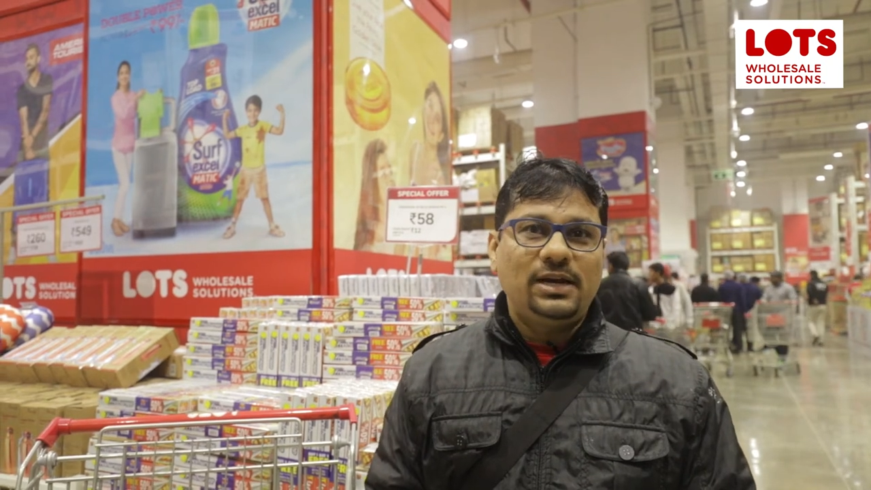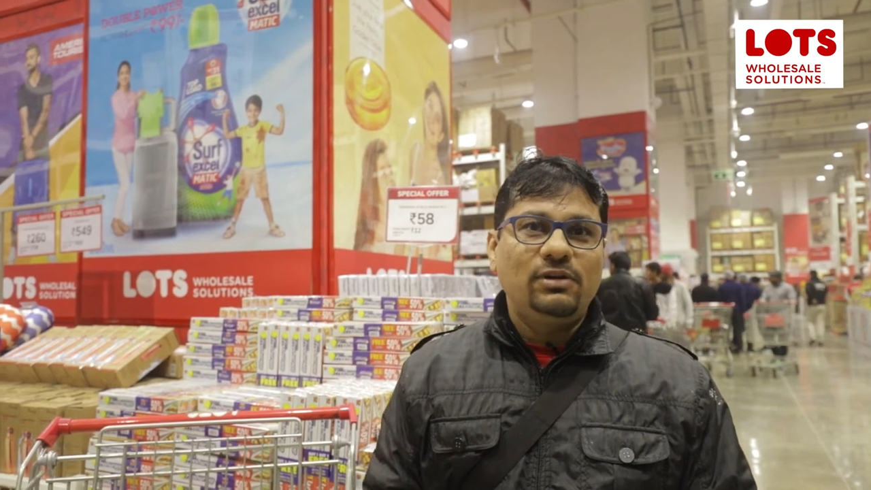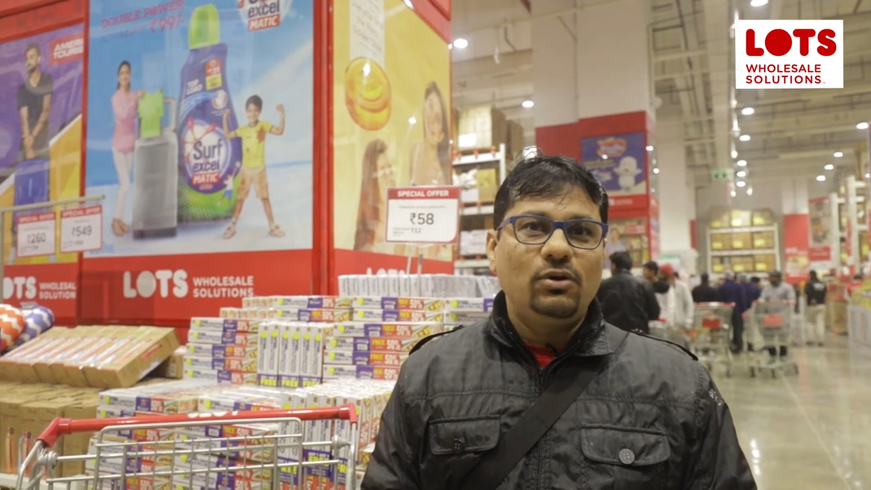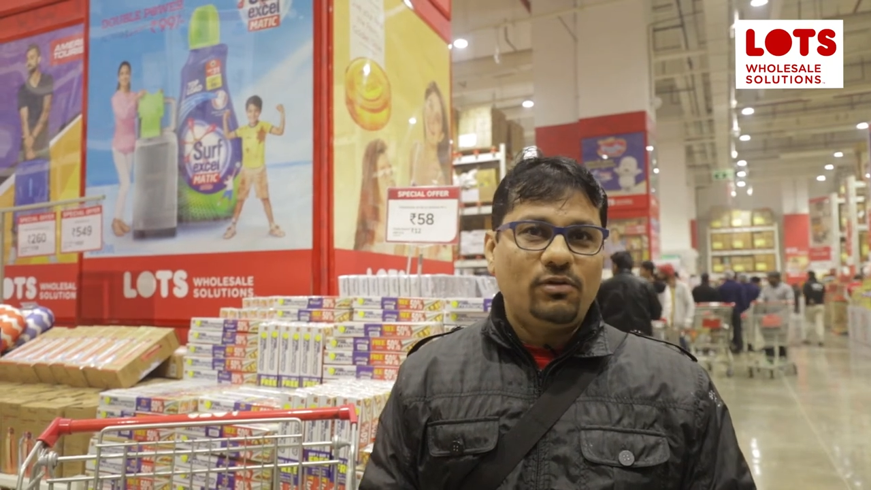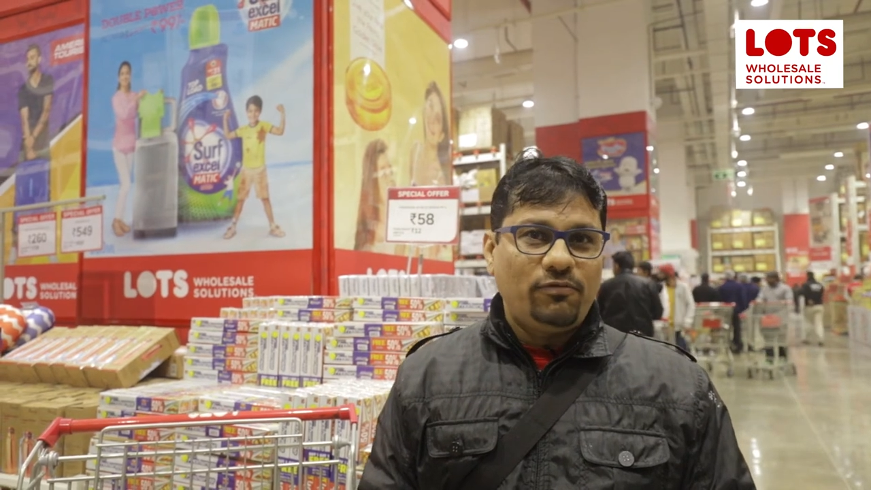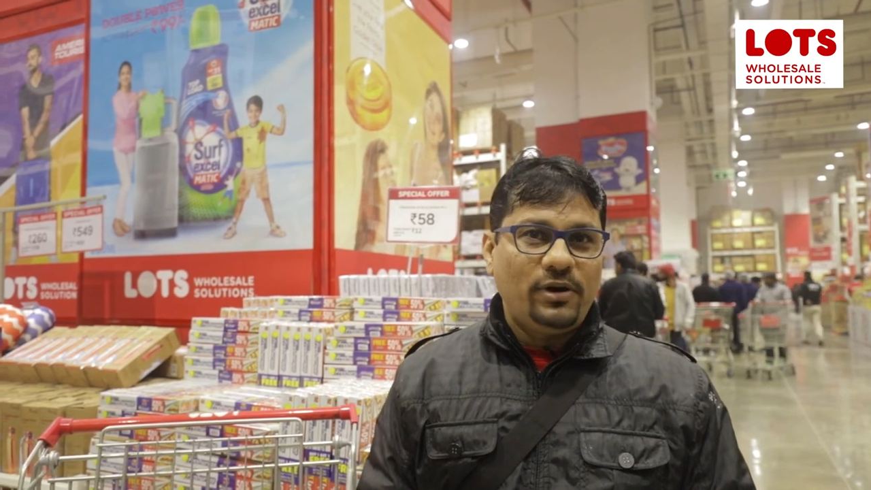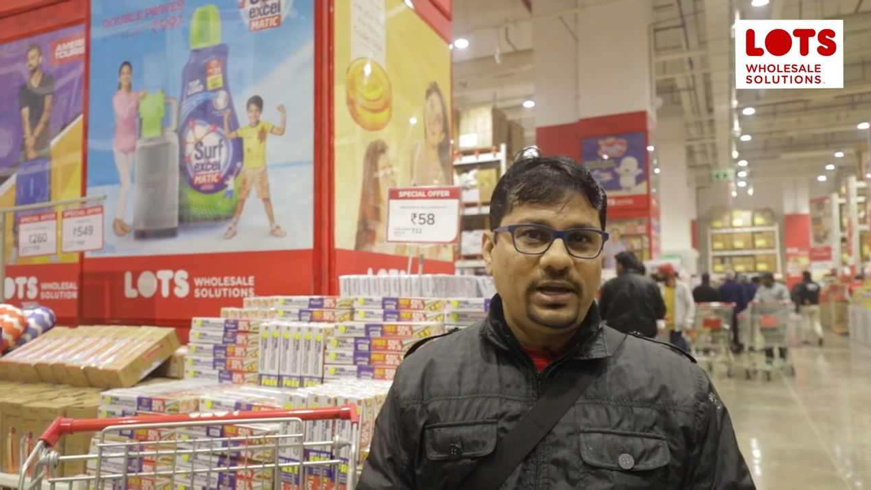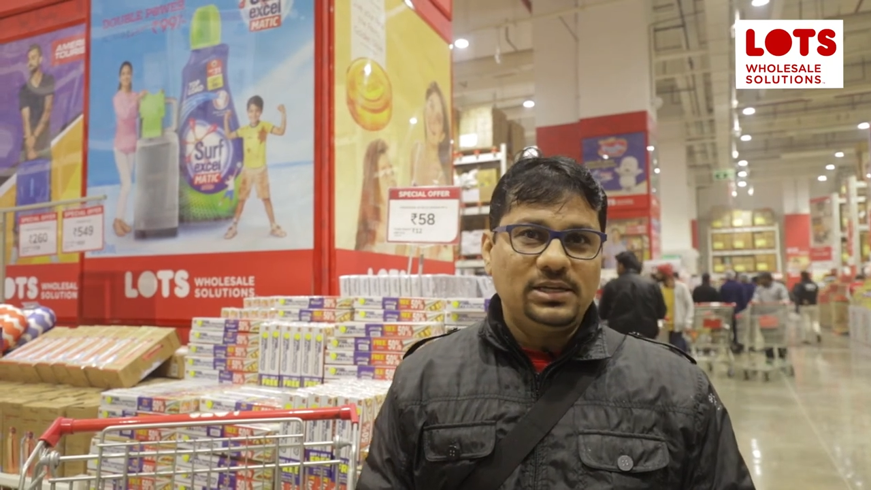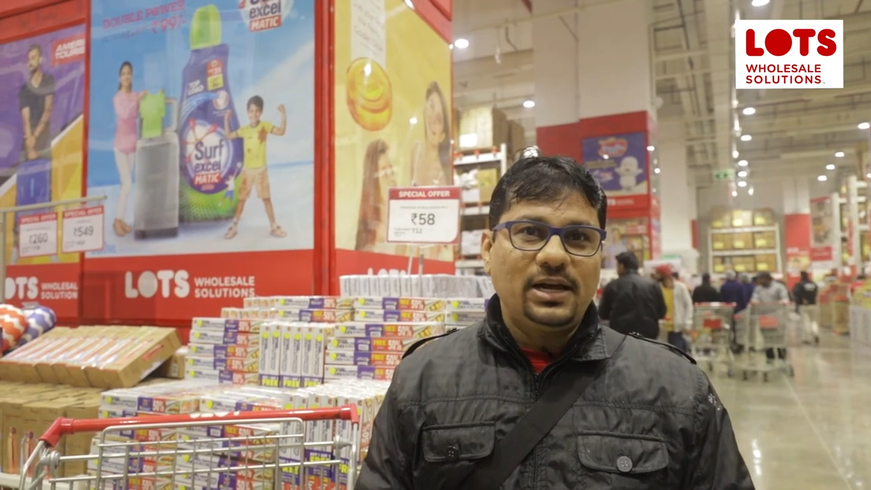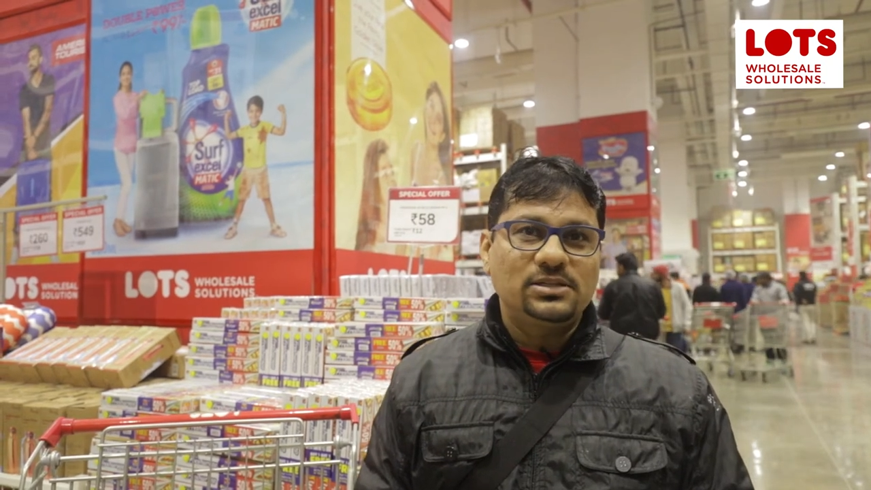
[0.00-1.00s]
that we look for
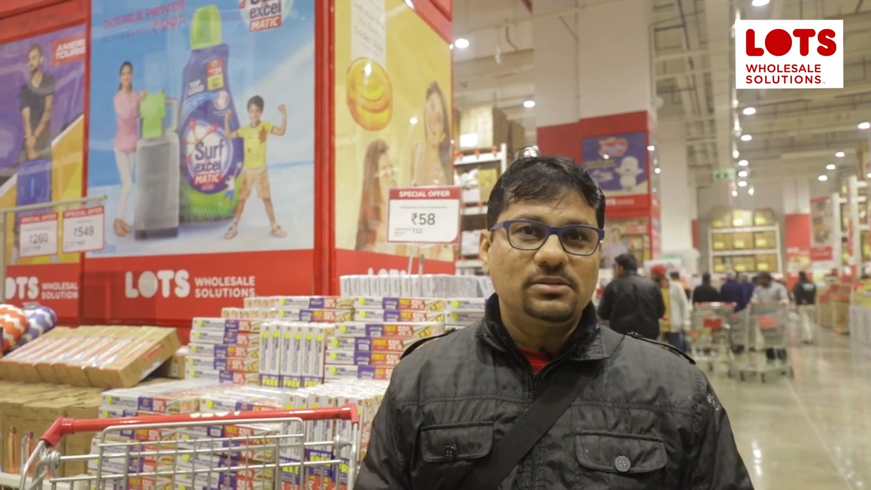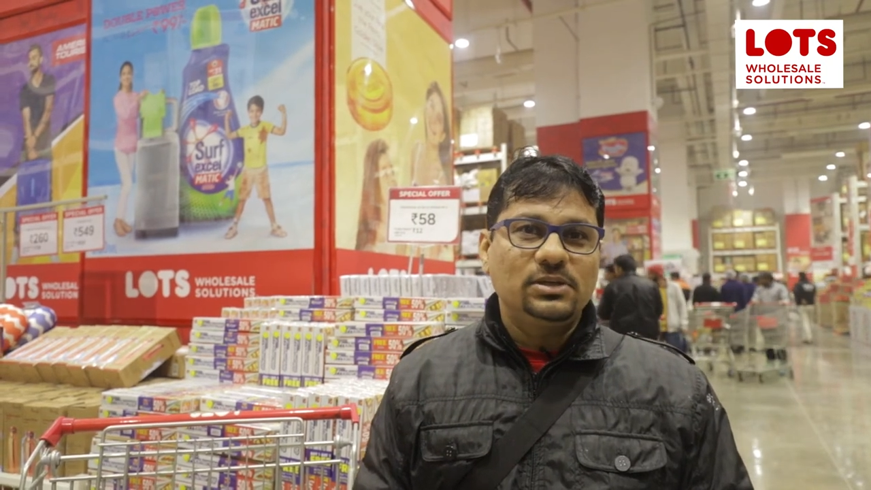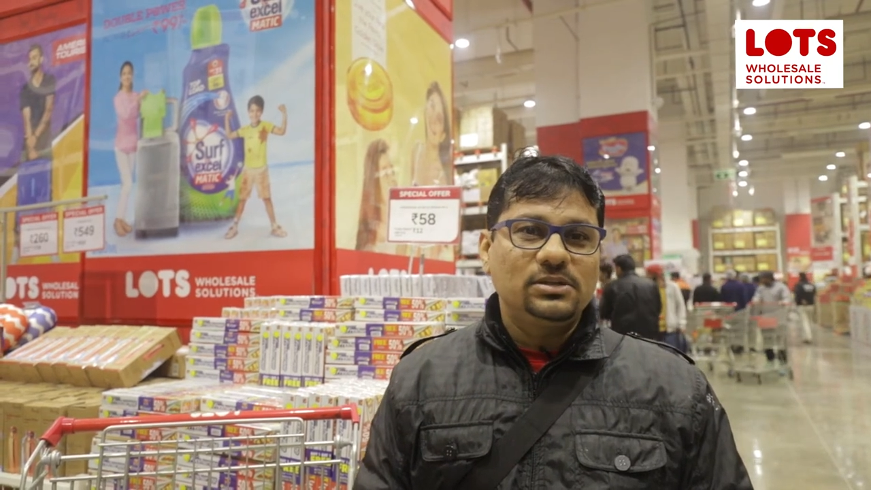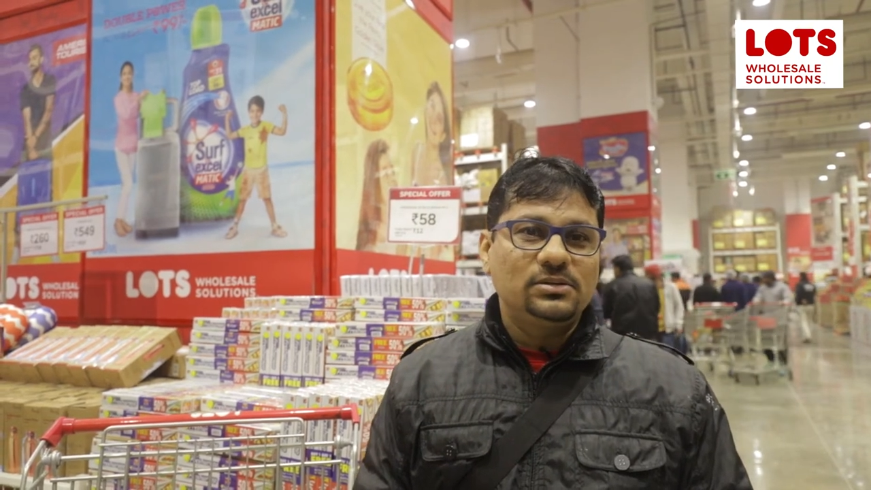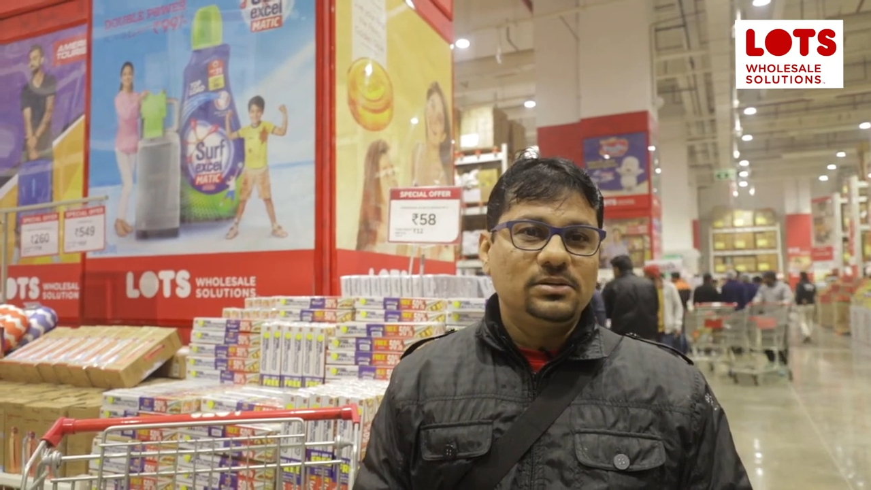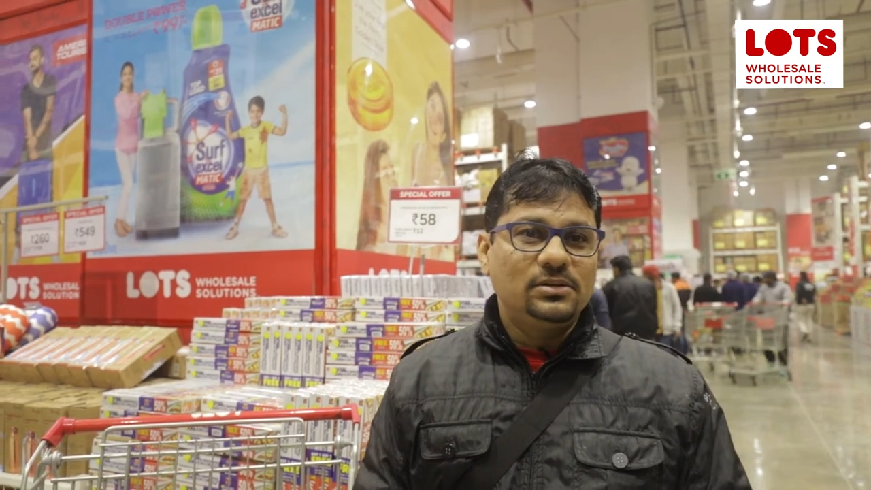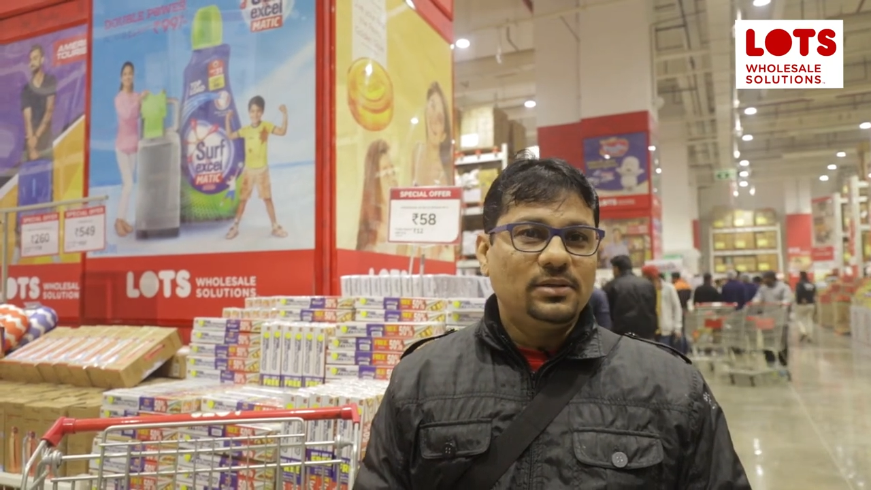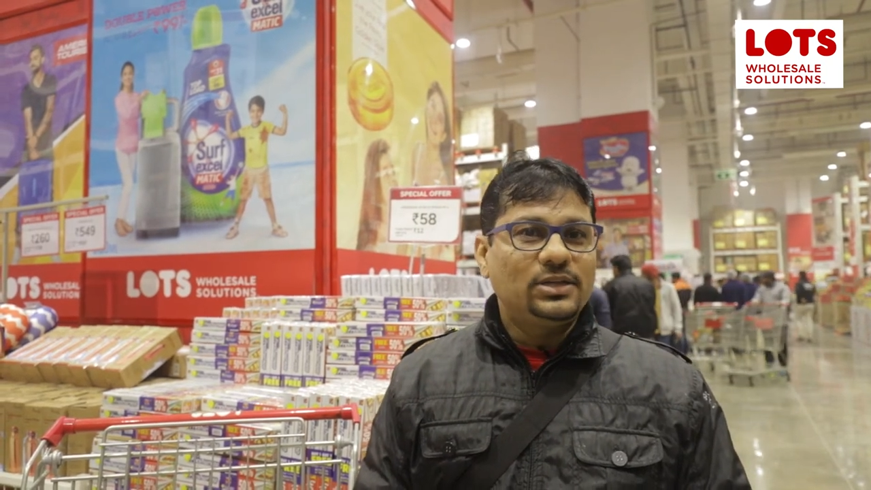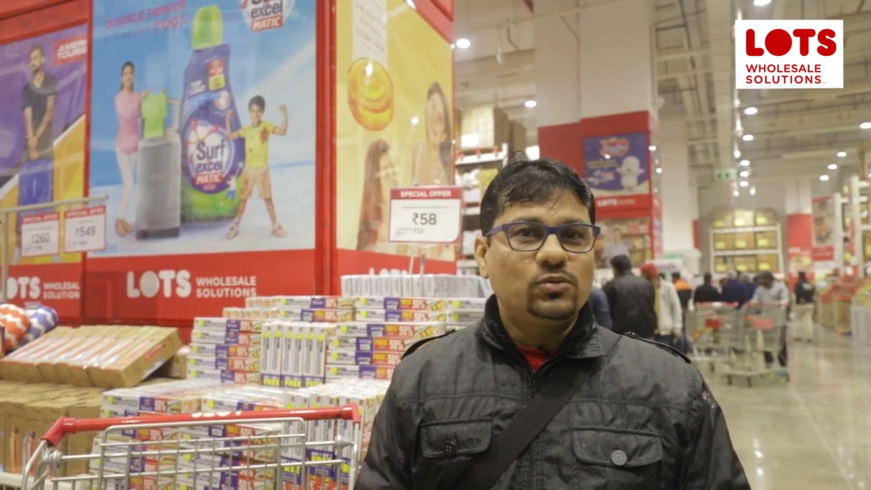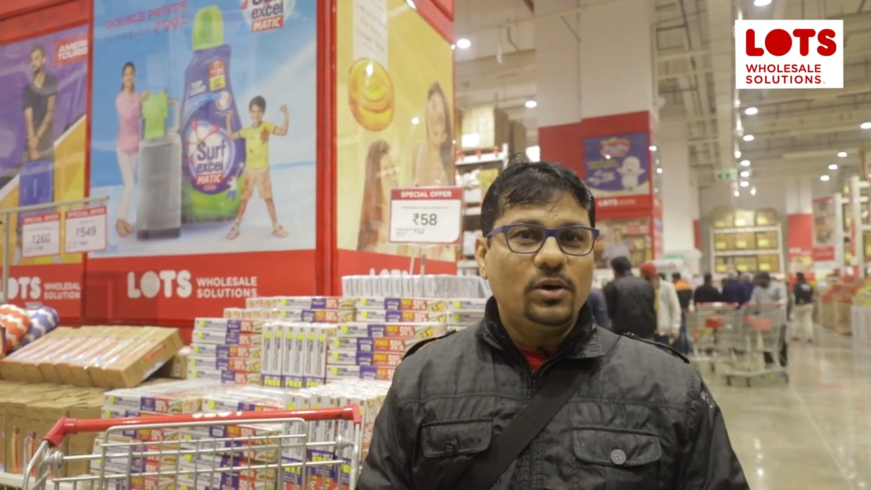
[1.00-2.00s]
as a customers.
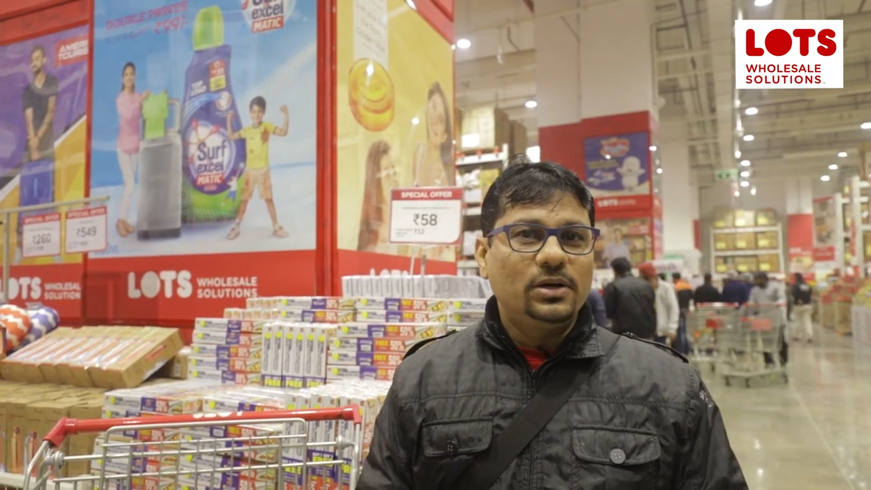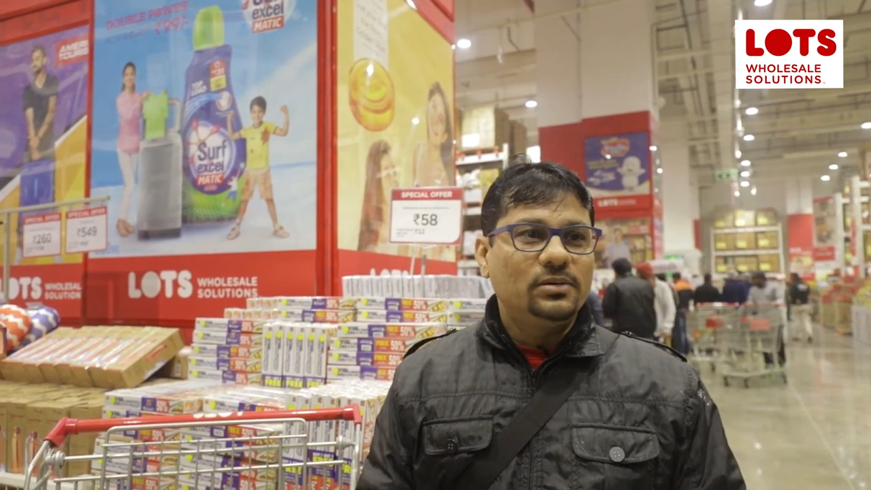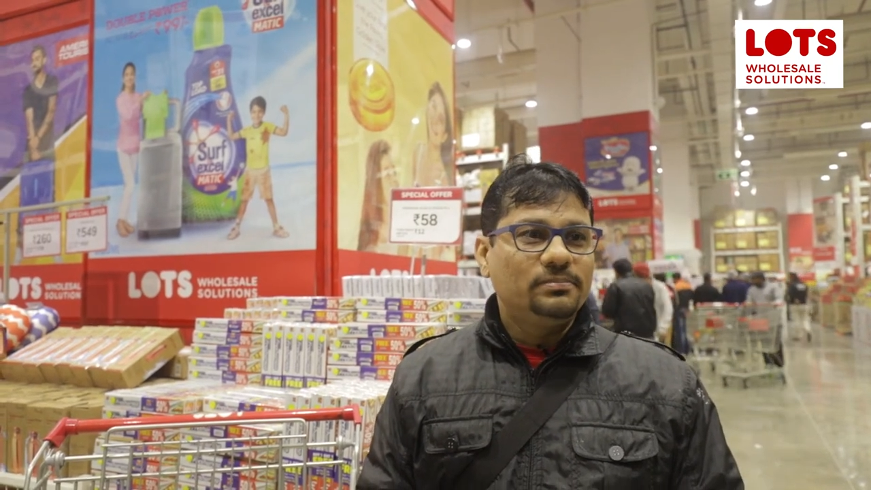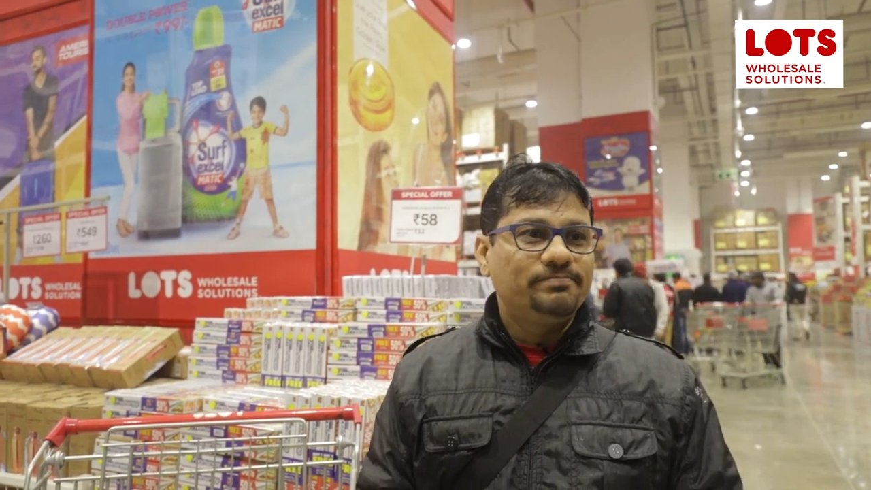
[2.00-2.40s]
That's what.